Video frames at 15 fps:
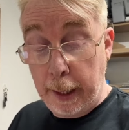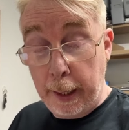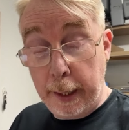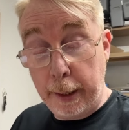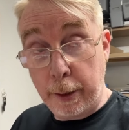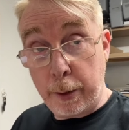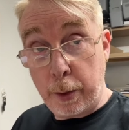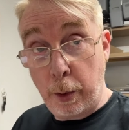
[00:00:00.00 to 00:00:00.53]

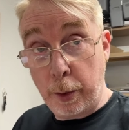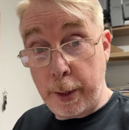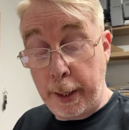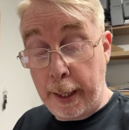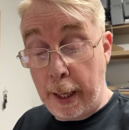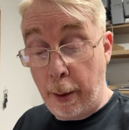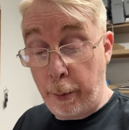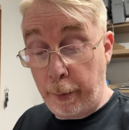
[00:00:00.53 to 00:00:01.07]
he's sorting
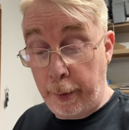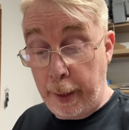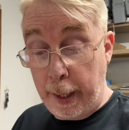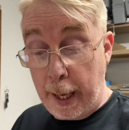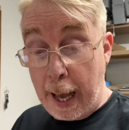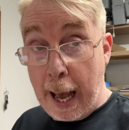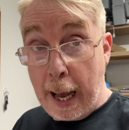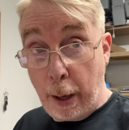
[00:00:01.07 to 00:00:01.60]
out the
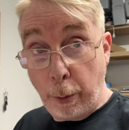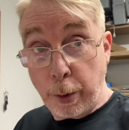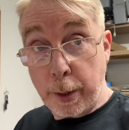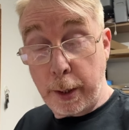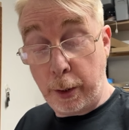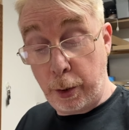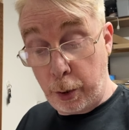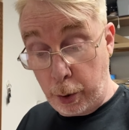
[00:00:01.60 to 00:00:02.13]
house
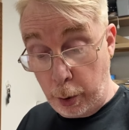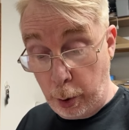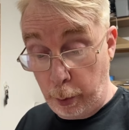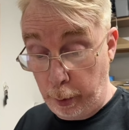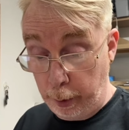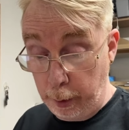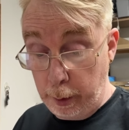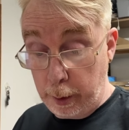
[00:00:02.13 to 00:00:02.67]

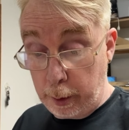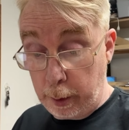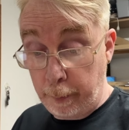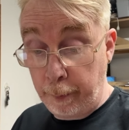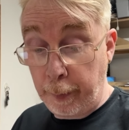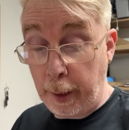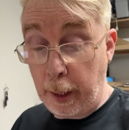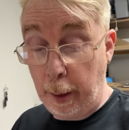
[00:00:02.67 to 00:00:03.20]
insurance,
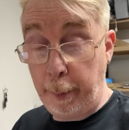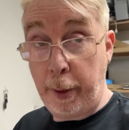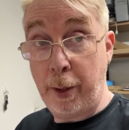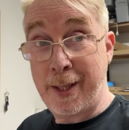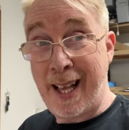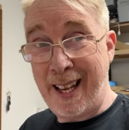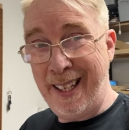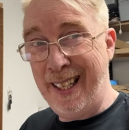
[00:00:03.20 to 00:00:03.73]
and because
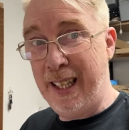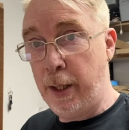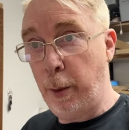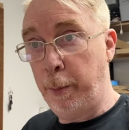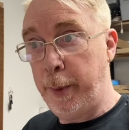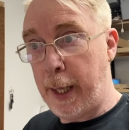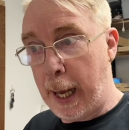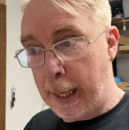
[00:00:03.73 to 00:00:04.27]
that needs
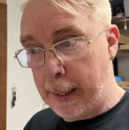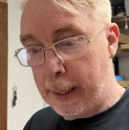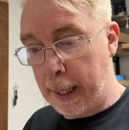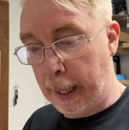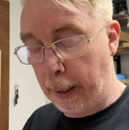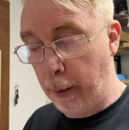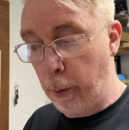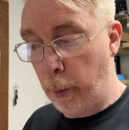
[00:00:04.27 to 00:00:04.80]

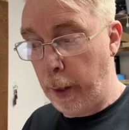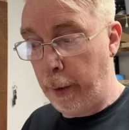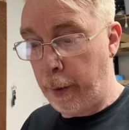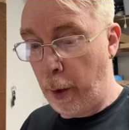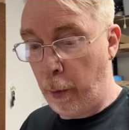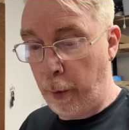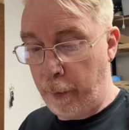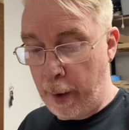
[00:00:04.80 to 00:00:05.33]
updating with
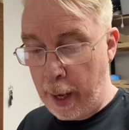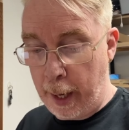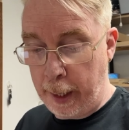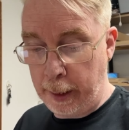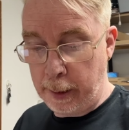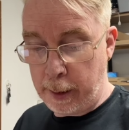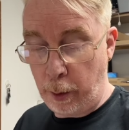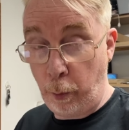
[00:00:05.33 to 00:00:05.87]
a
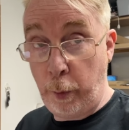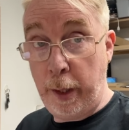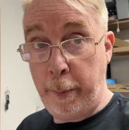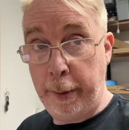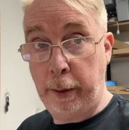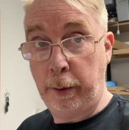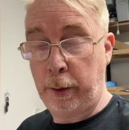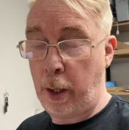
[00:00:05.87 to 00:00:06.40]
revised
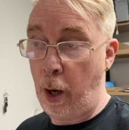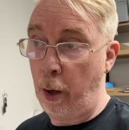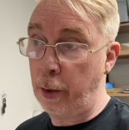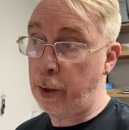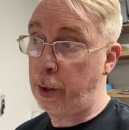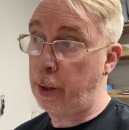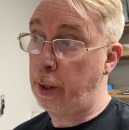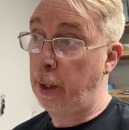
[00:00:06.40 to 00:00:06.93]
rebuild
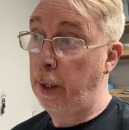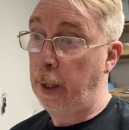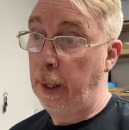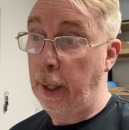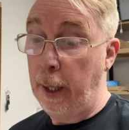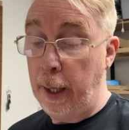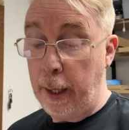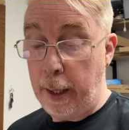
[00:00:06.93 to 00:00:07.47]
cost,
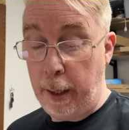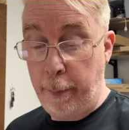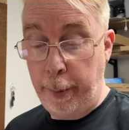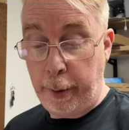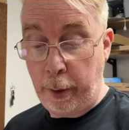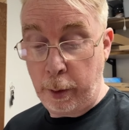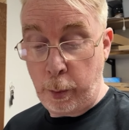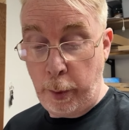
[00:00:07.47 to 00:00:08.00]
uh,
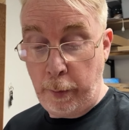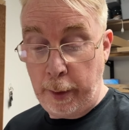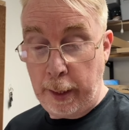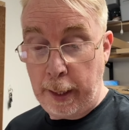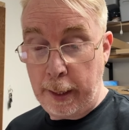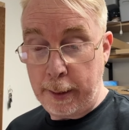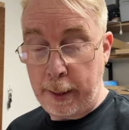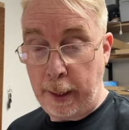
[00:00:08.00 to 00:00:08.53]
because we
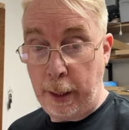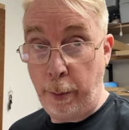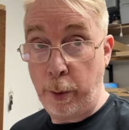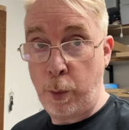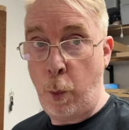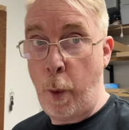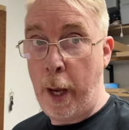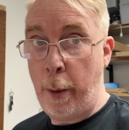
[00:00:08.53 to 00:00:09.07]
realised that it was
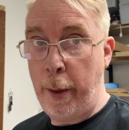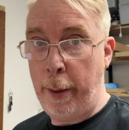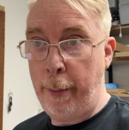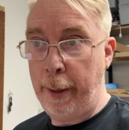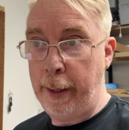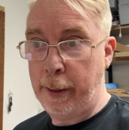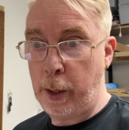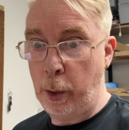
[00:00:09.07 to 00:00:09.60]
way, way,
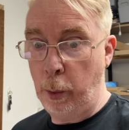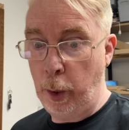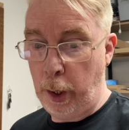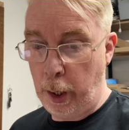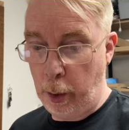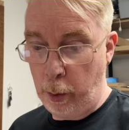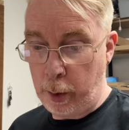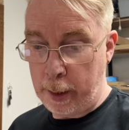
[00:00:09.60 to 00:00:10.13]
way too
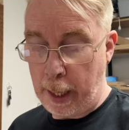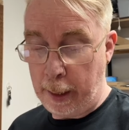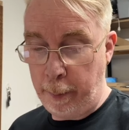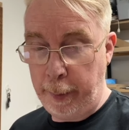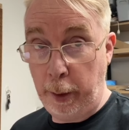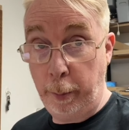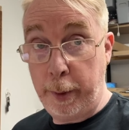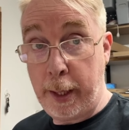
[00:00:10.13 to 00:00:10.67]
low because it hadn't
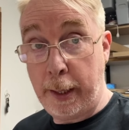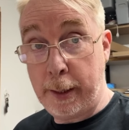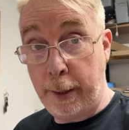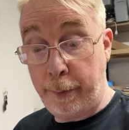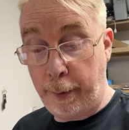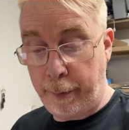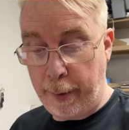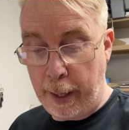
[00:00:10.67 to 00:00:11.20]
been updated
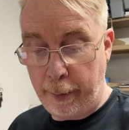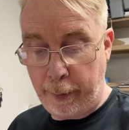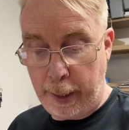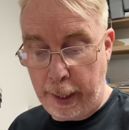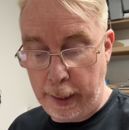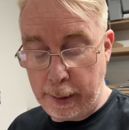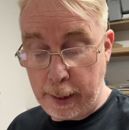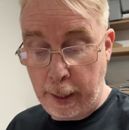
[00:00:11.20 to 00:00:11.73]
for five
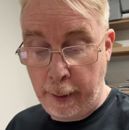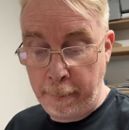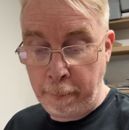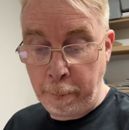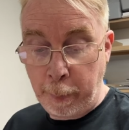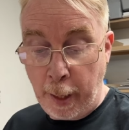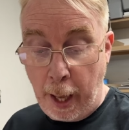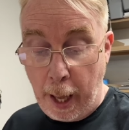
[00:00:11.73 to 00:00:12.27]
years.
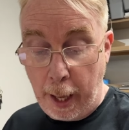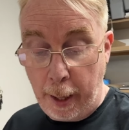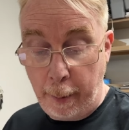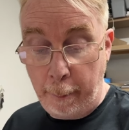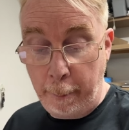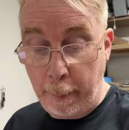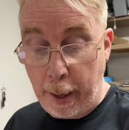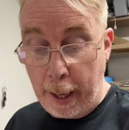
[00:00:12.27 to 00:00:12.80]

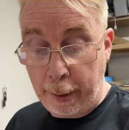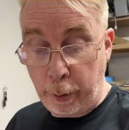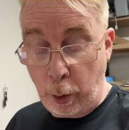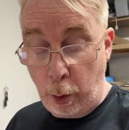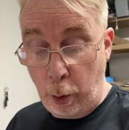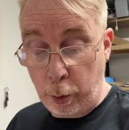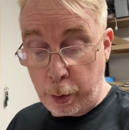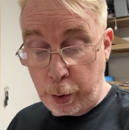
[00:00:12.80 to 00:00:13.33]
Um, and
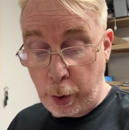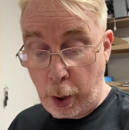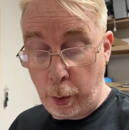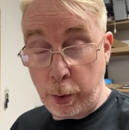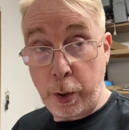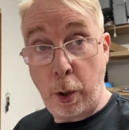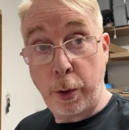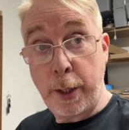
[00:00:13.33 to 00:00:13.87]
also
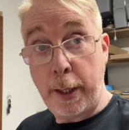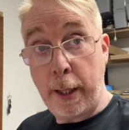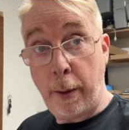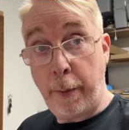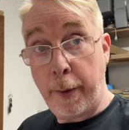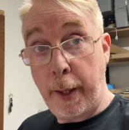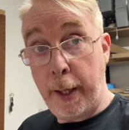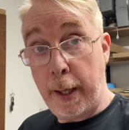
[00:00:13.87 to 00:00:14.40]
sorting out
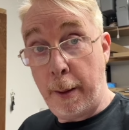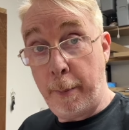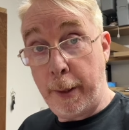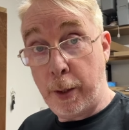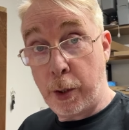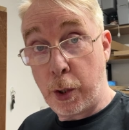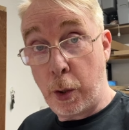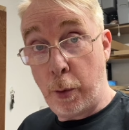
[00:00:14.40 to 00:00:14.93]
the um,
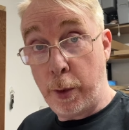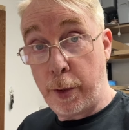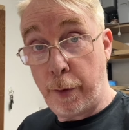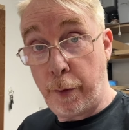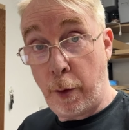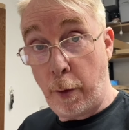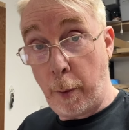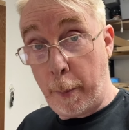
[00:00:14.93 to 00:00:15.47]
insurance
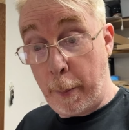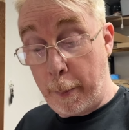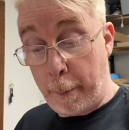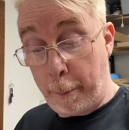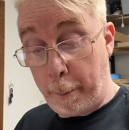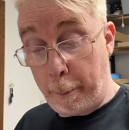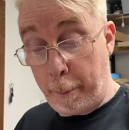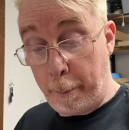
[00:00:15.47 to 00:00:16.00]
for the
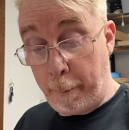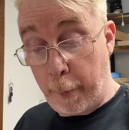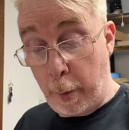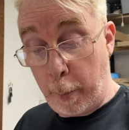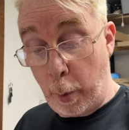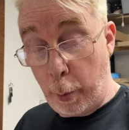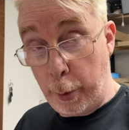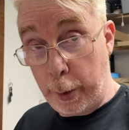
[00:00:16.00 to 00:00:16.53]
for the
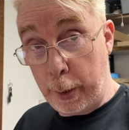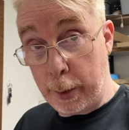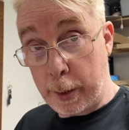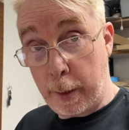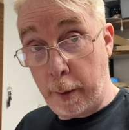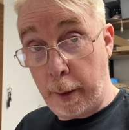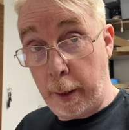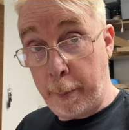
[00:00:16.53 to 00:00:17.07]
boys,
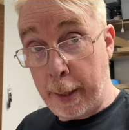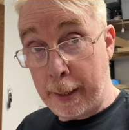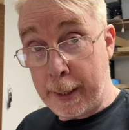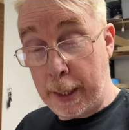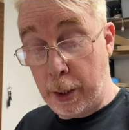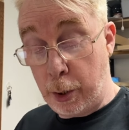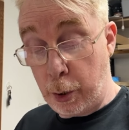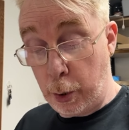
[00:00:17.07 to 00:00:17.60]
the pet
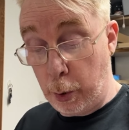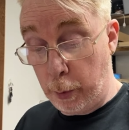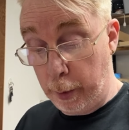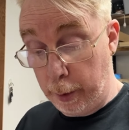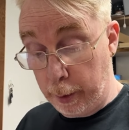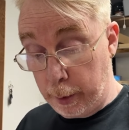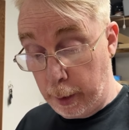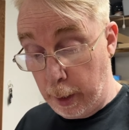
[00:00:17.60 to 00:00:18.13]

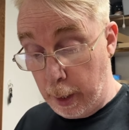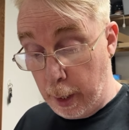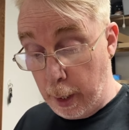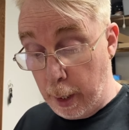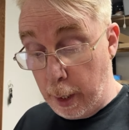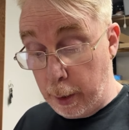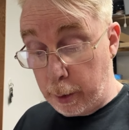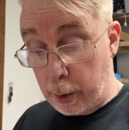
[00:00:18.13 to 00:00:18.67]
insurance.
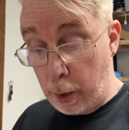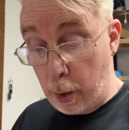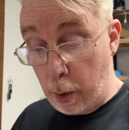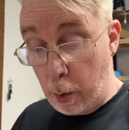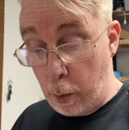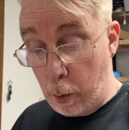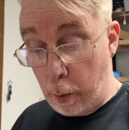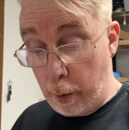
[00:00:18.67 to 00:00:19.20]

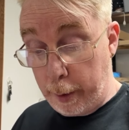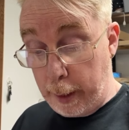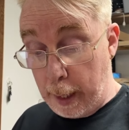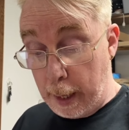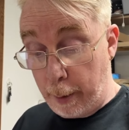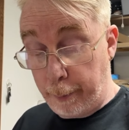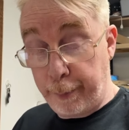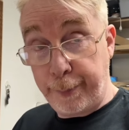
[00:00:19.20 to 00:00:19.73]
So
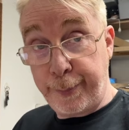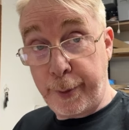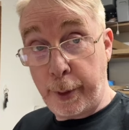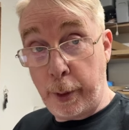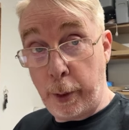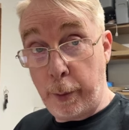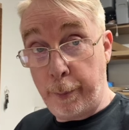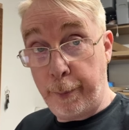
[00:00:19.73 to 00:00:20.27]
yeah,
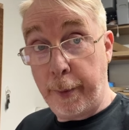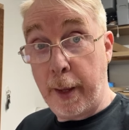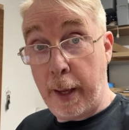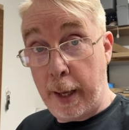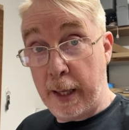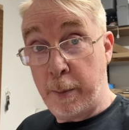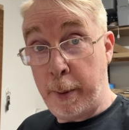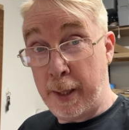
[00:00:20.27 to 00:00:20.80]
so
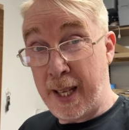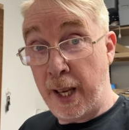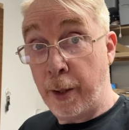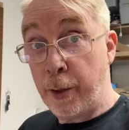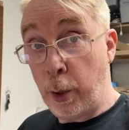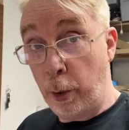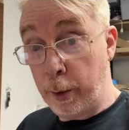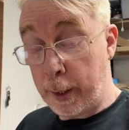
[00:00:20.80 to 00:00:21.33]
he's busy
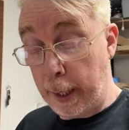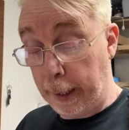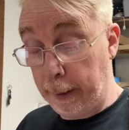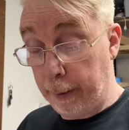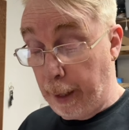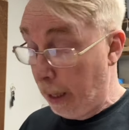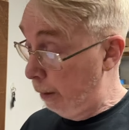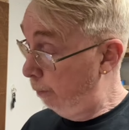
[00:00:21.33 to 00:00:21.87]
adulting,
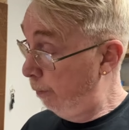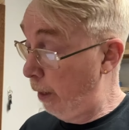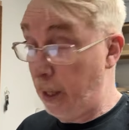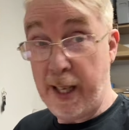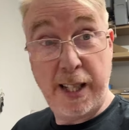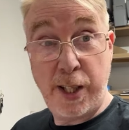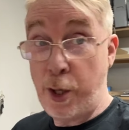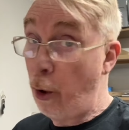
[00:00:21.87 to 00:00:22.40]
and
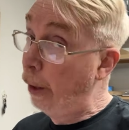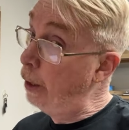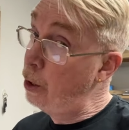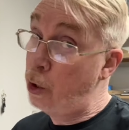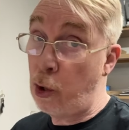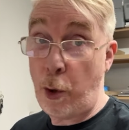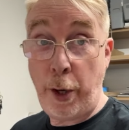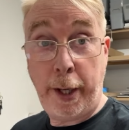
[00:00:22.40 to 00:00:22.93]
he's not
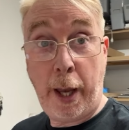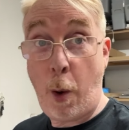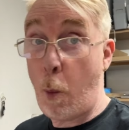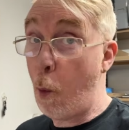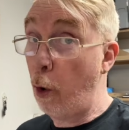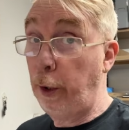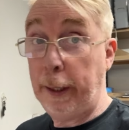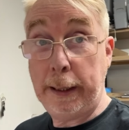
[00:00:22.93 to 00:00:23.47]
enjoying it
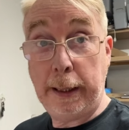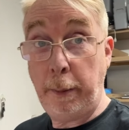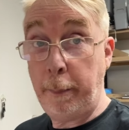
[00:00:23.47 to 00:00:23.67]
one little